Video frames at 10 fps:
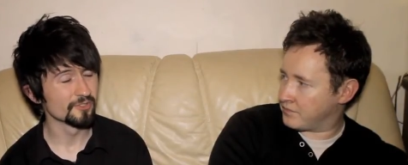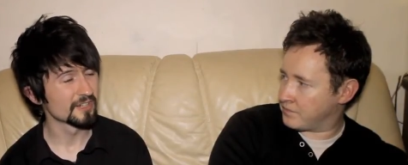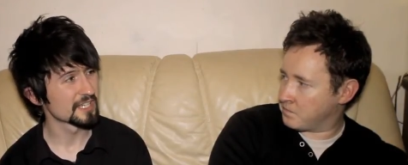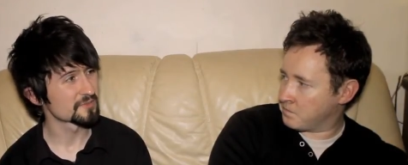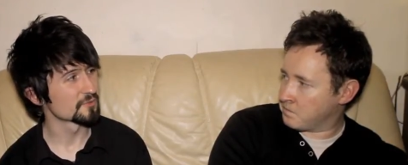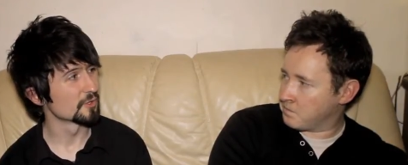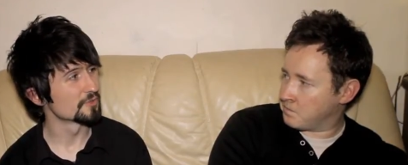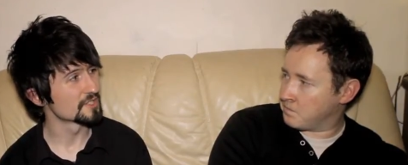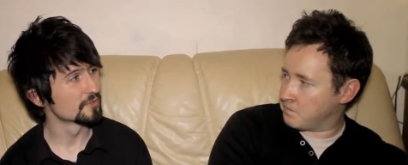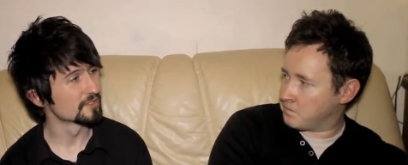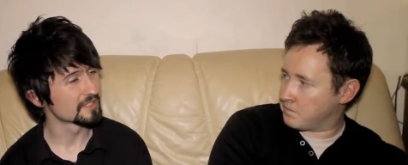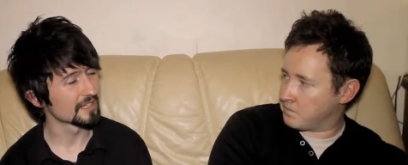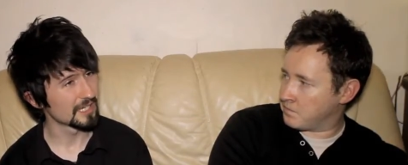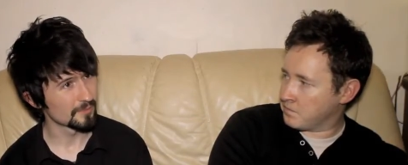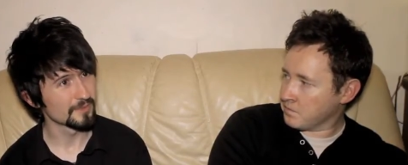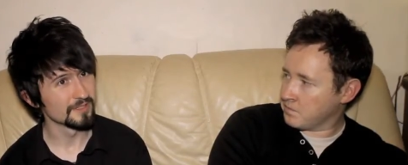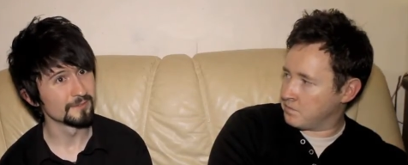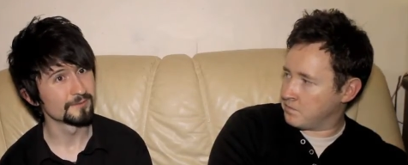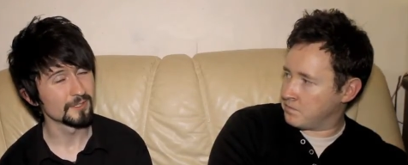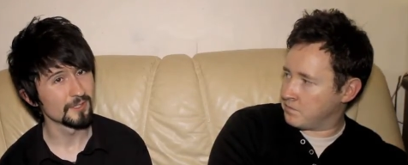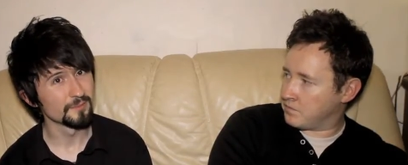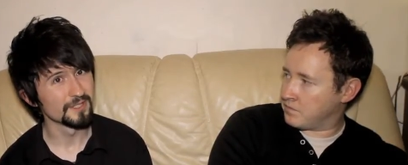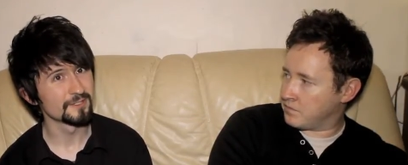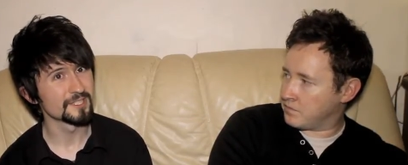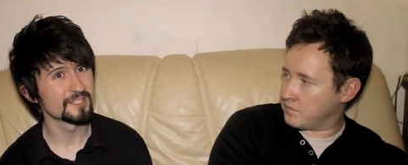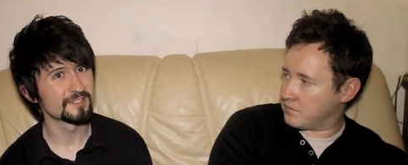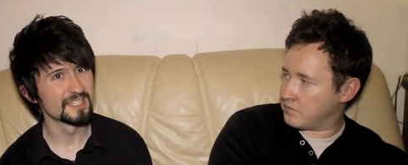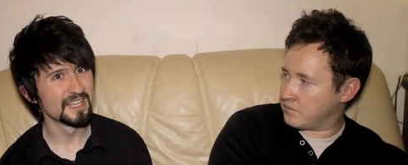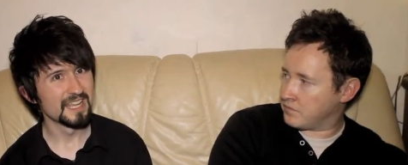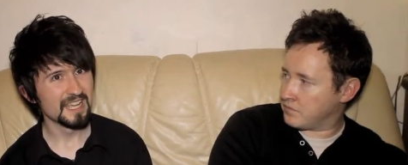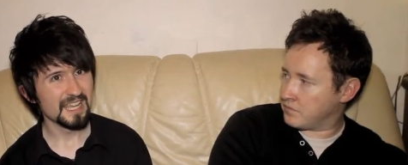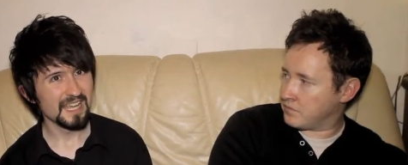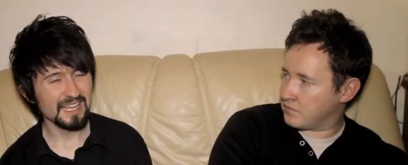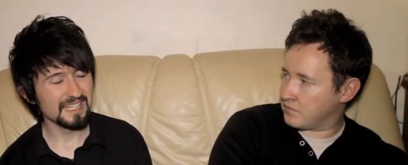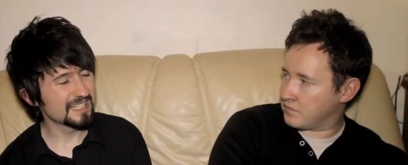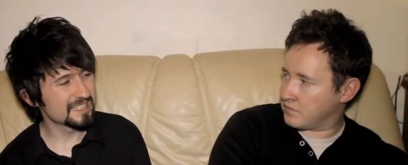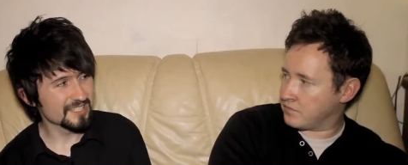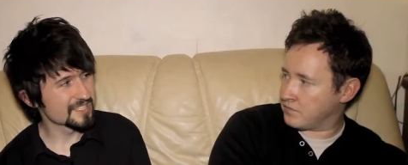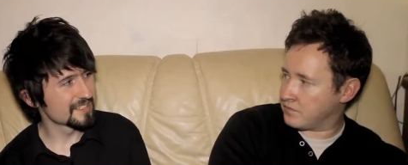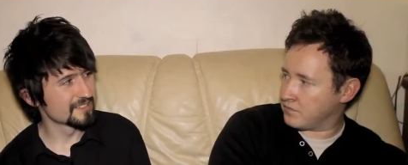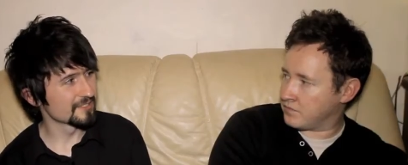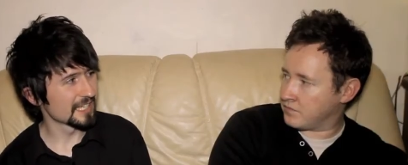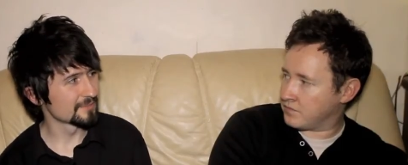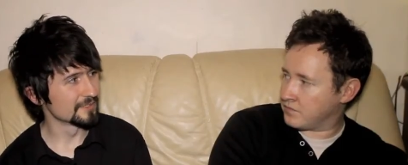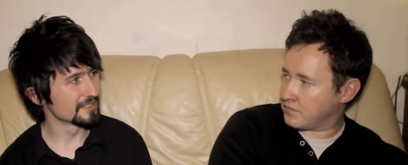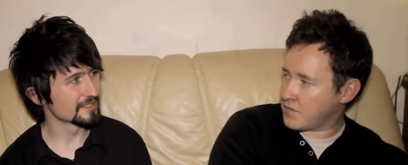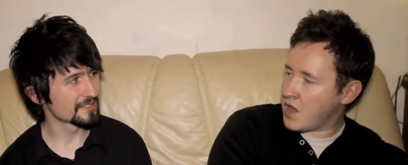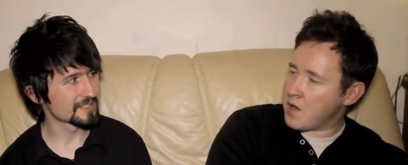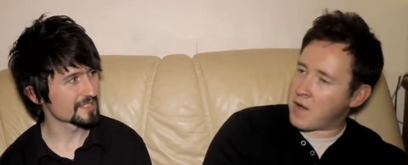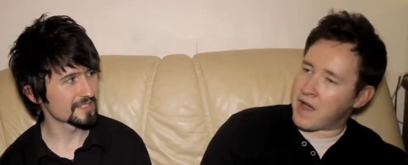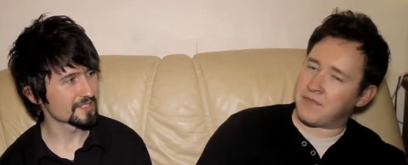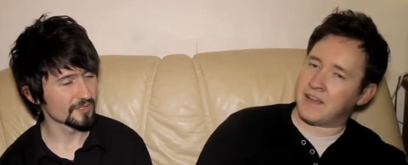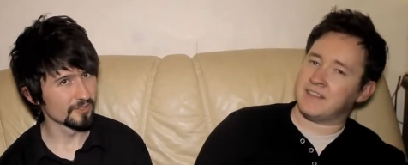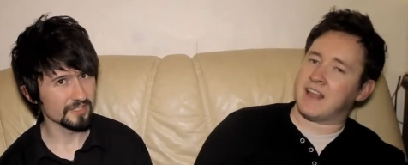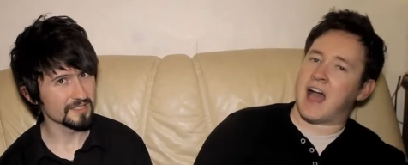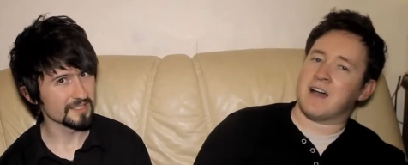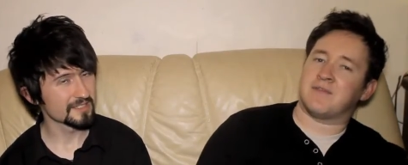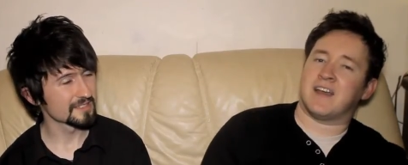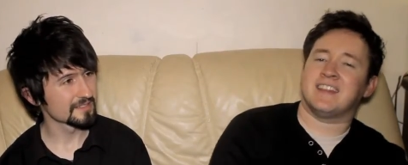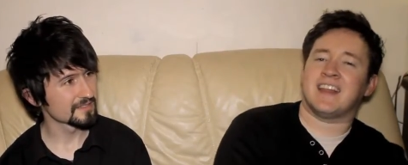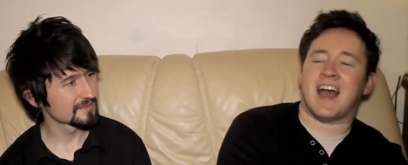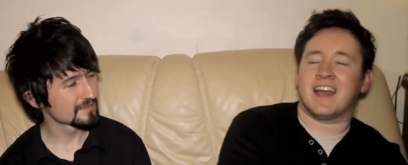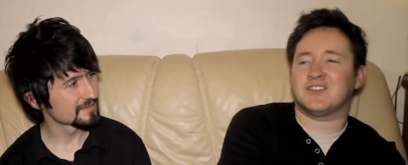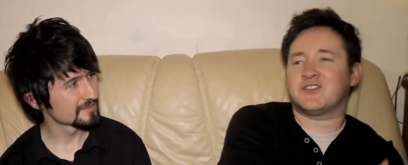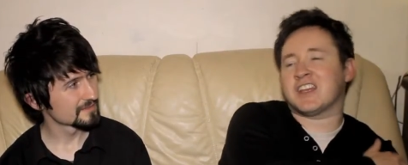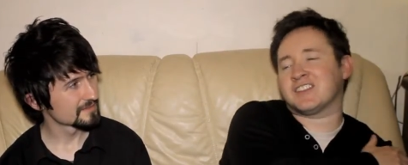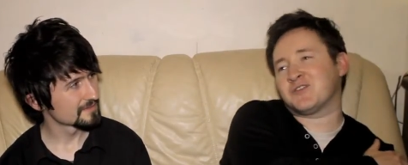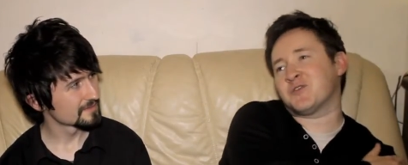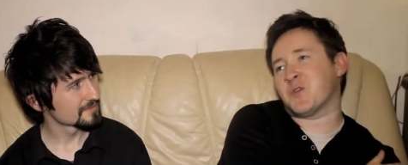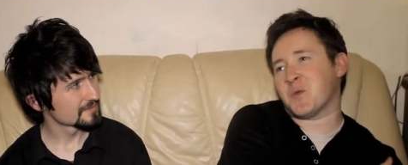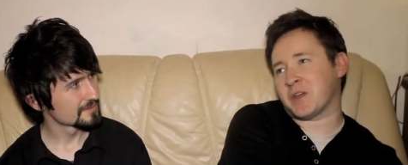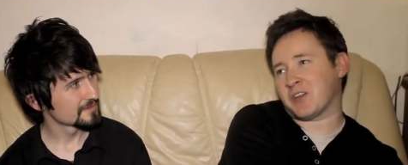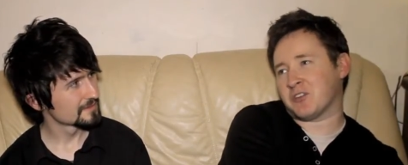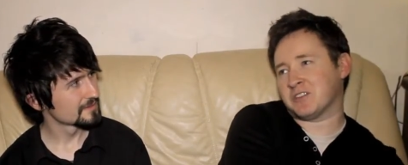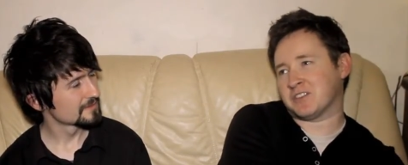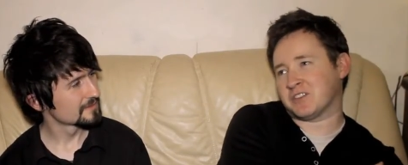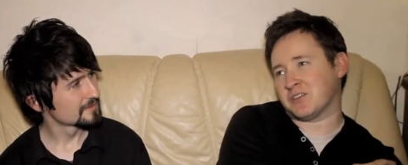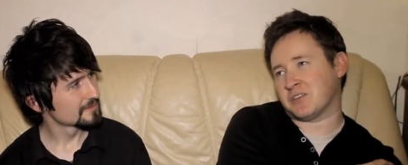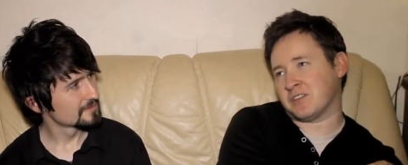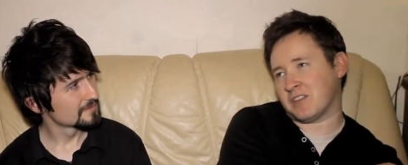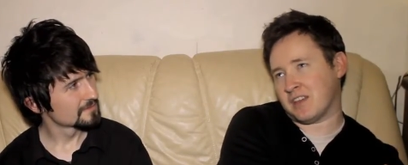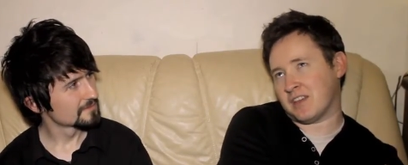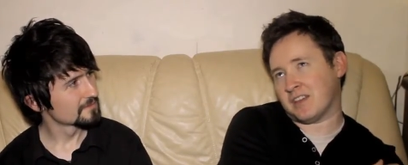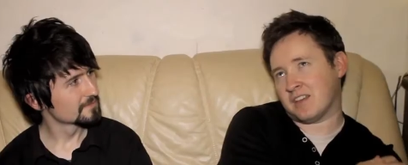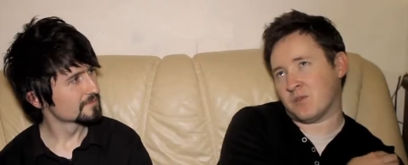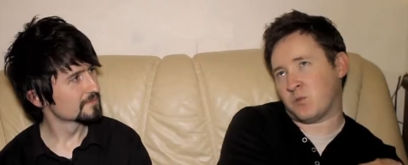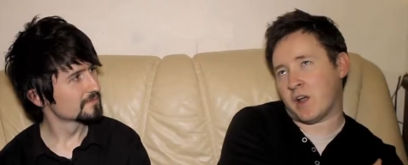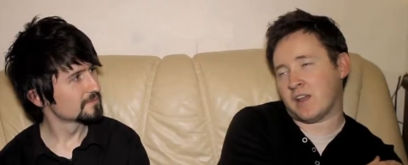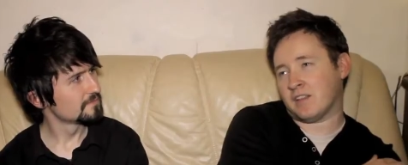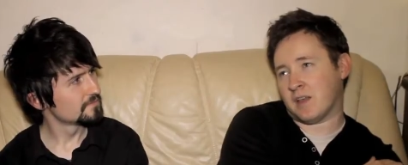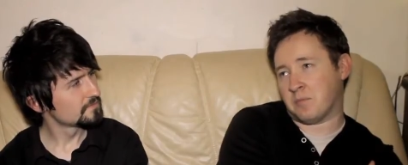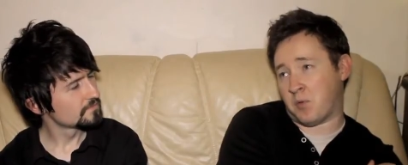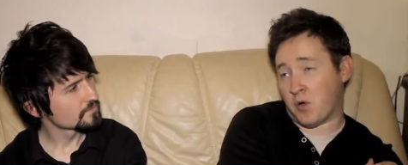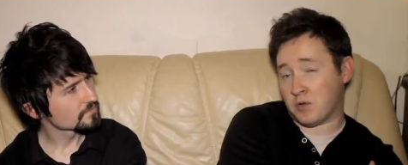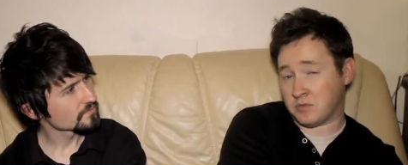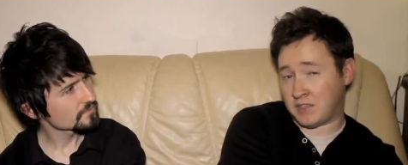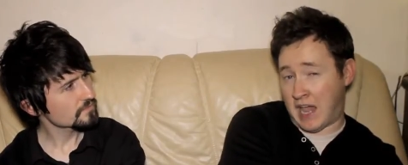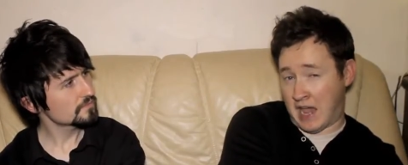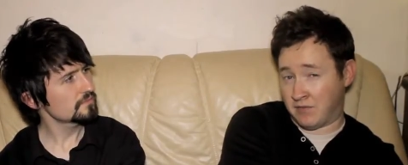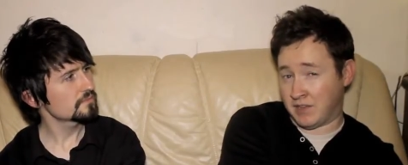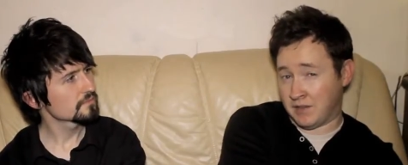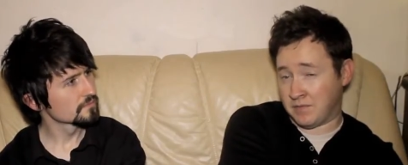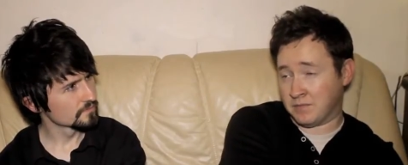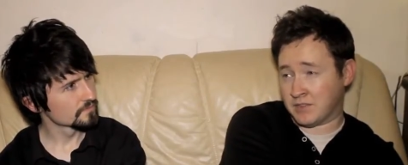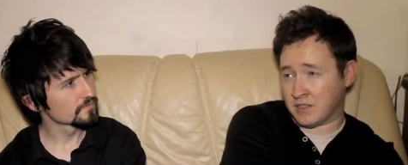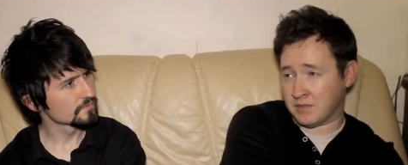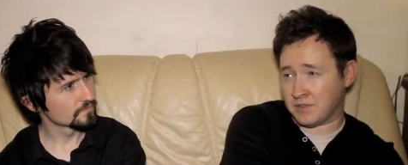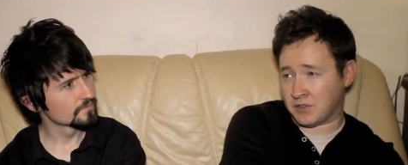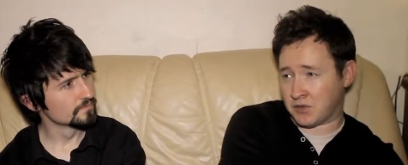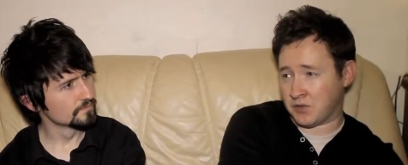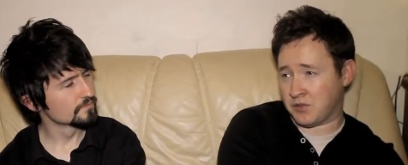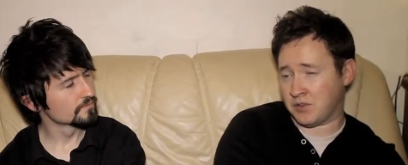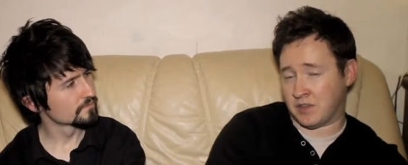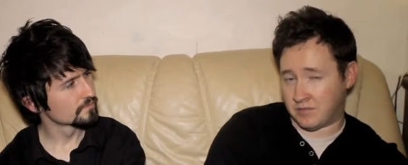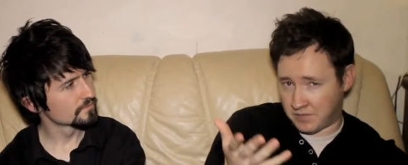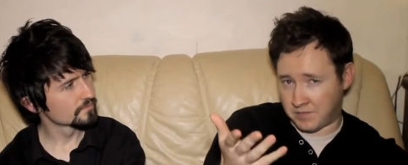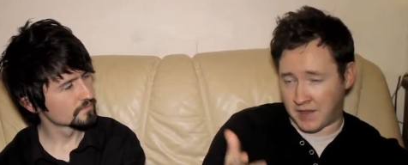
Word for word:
Speaker 1: grasp of what was going to happen in the film, and I just it, it just didn't grab me. That's, I that's find, all I can say. I find
Speaker 2: that interesting though because while it borrows heavily from Turn of the hmm. Screw and from the